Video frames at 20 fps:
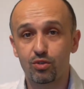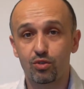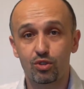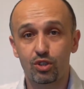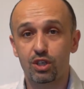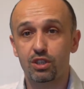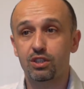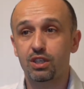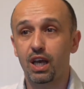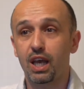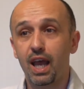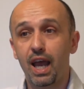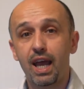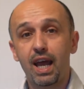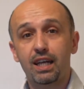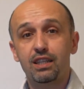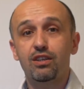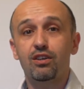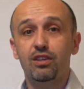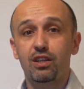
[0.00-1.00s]
You just say, hey,
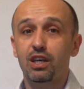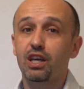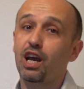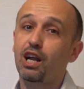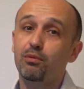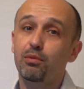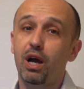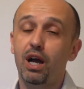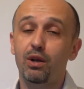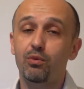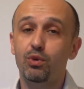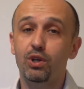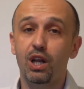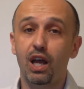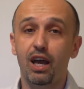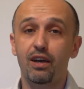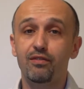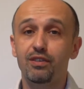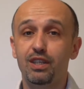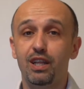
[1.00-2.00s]
I don't think I'll, I will
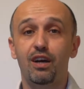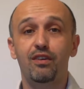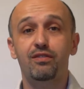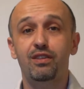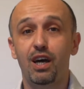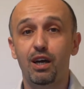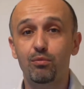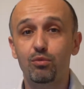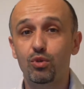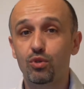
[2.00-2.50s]
have enough time